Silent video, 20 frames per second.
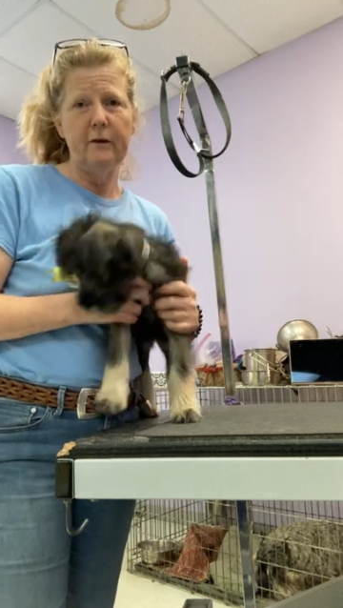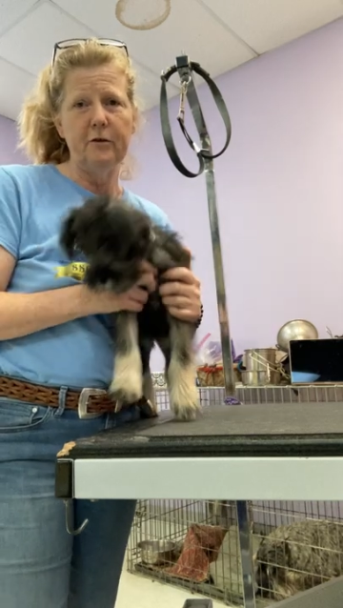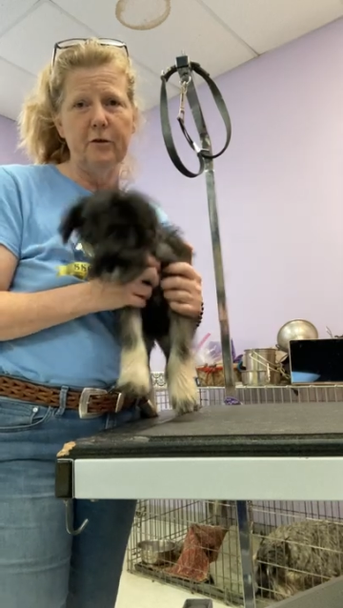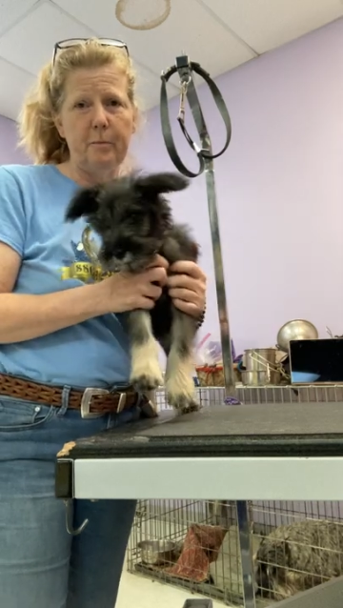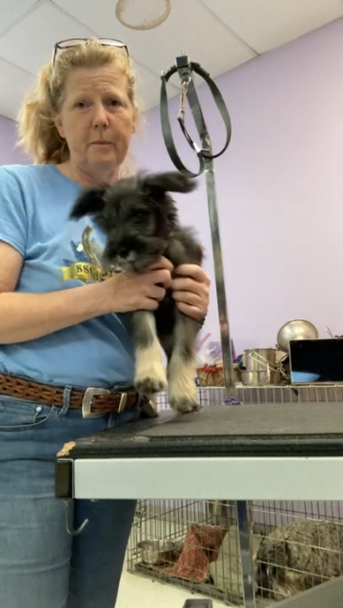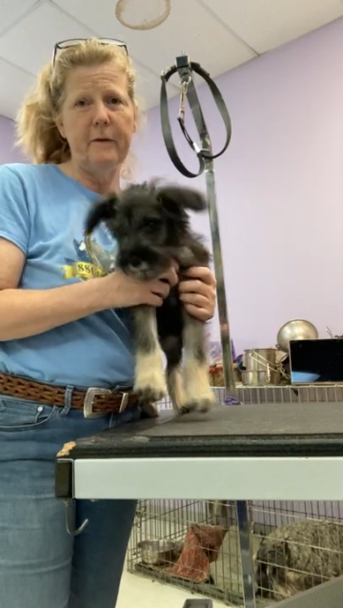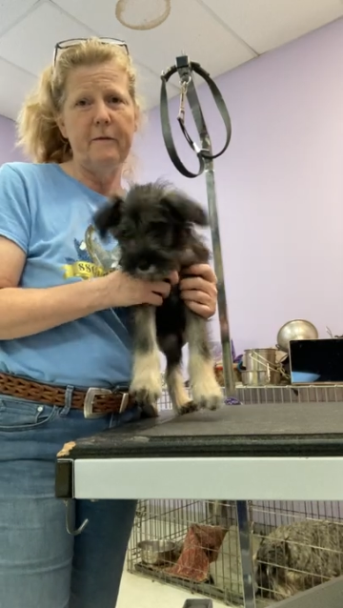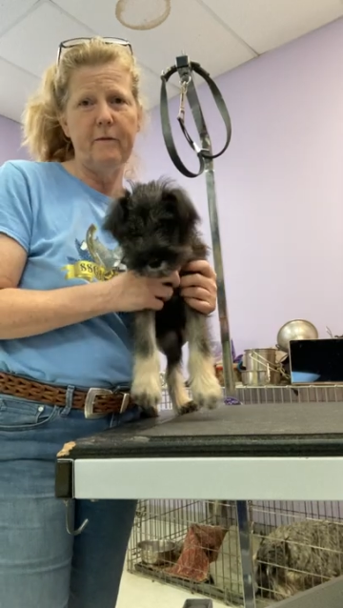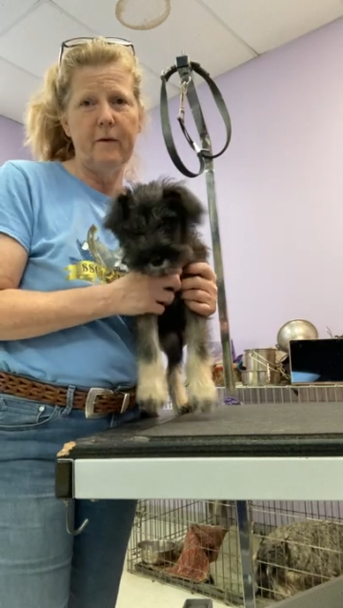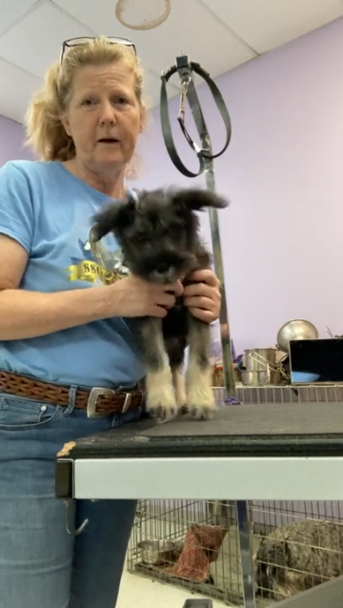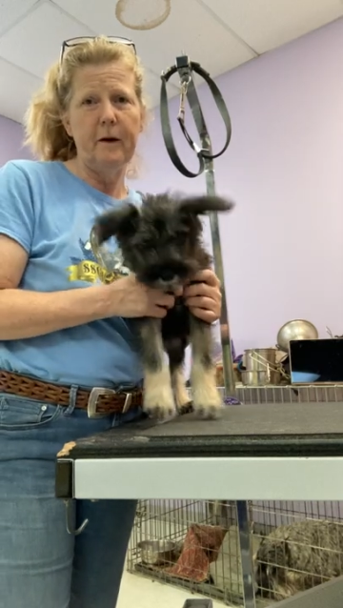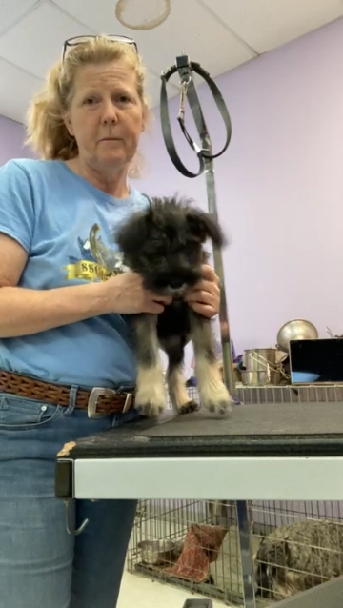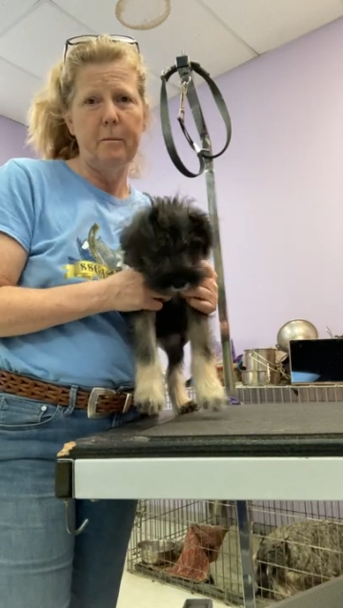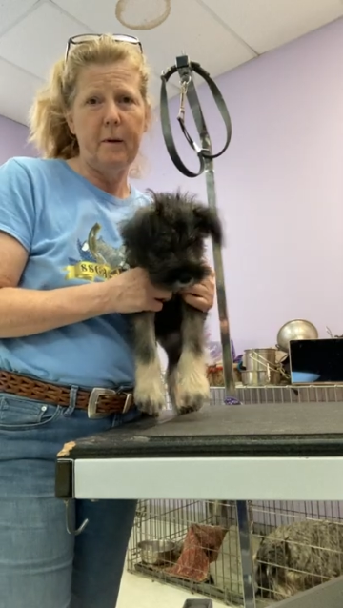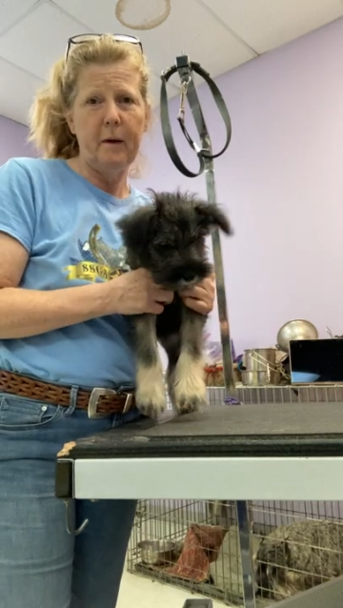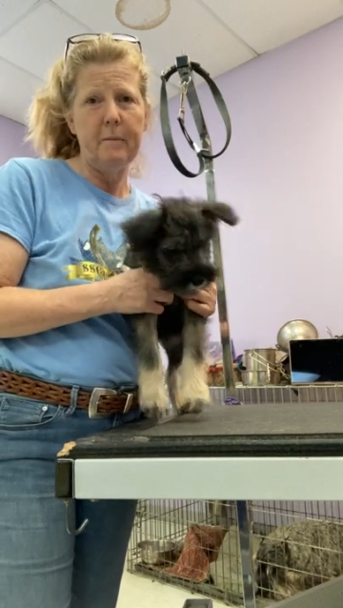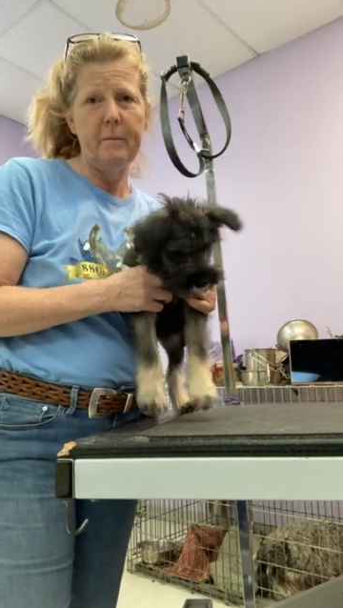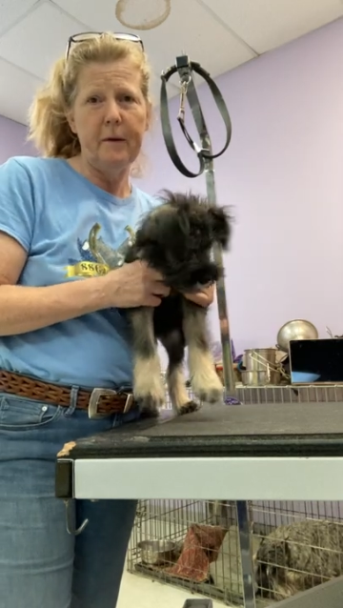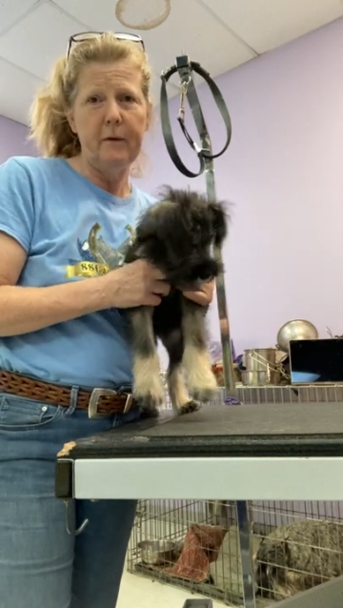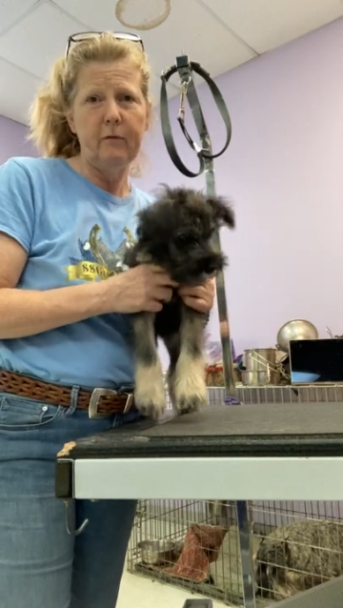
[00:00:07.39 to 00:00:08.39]
Spitfire
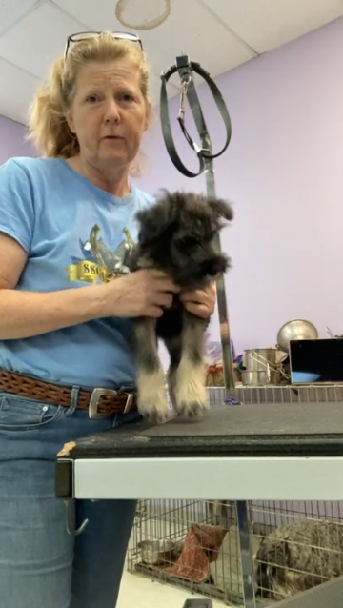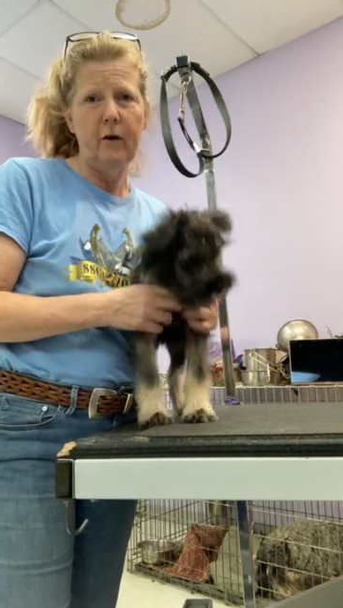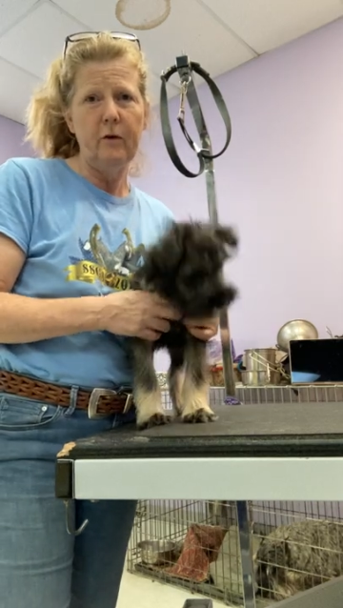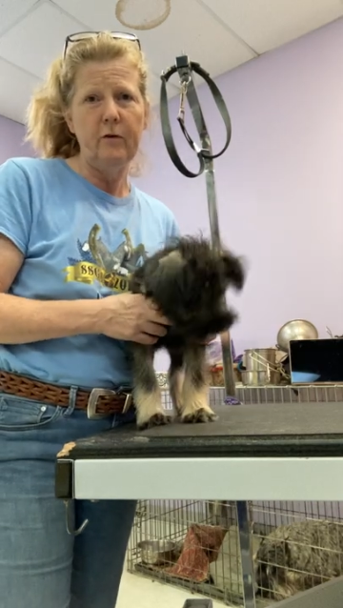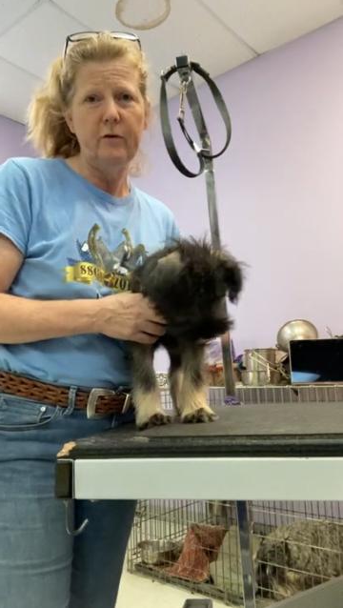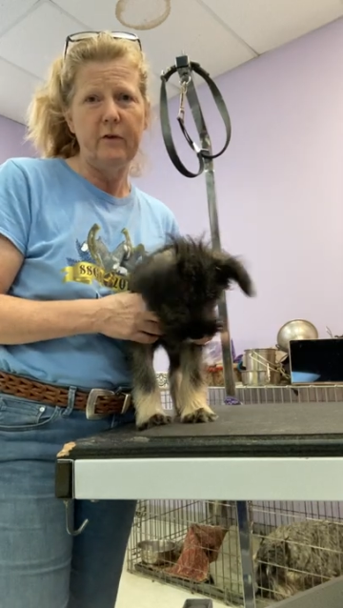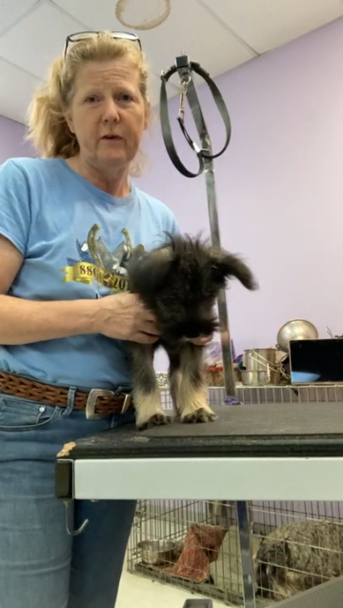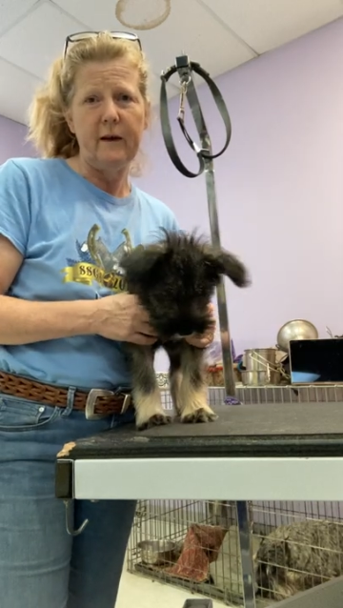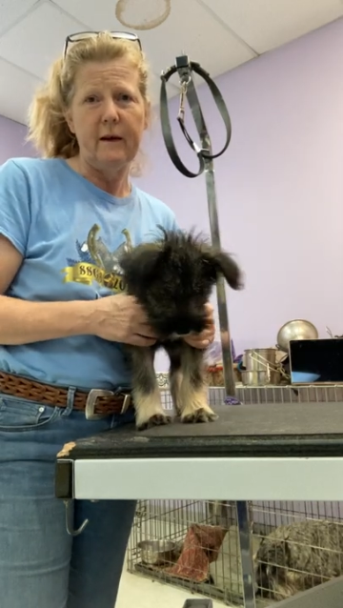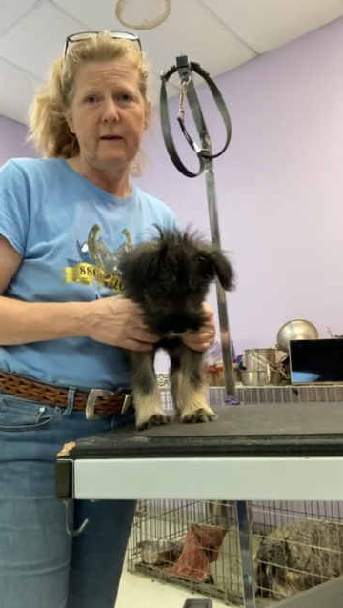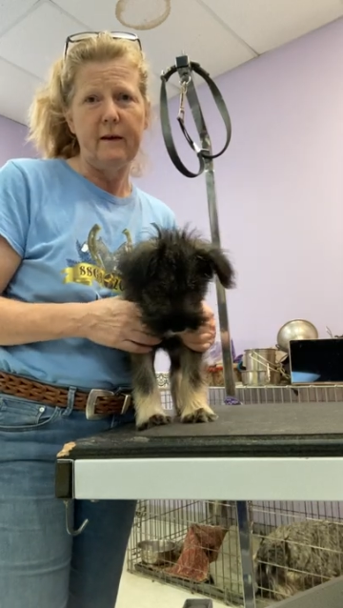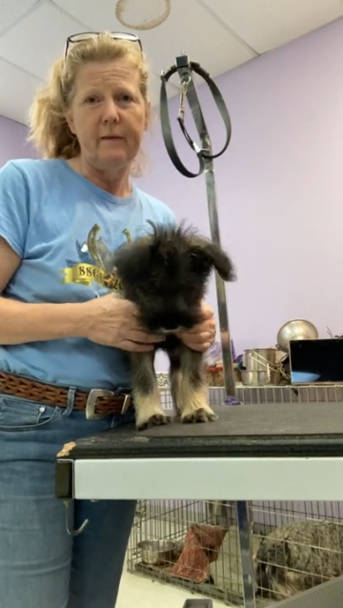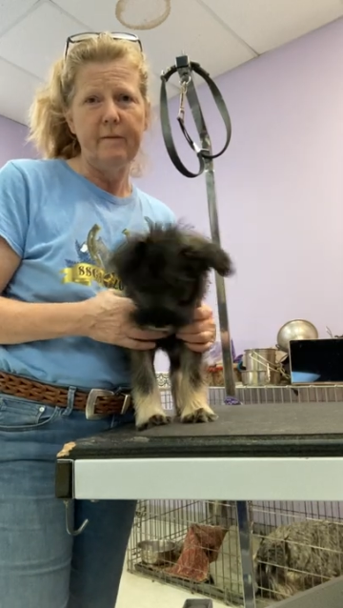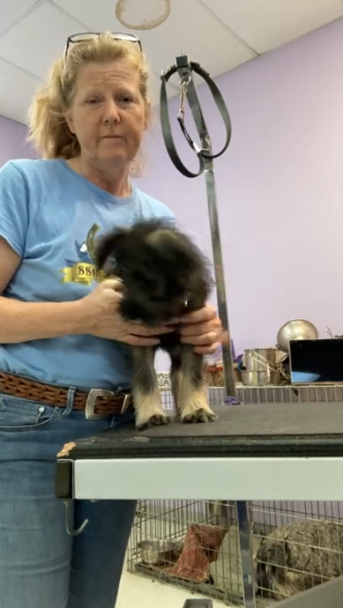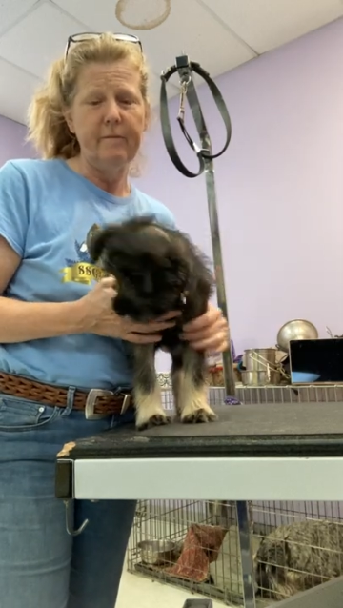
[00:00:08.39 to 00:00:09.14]
puppy, Rosie.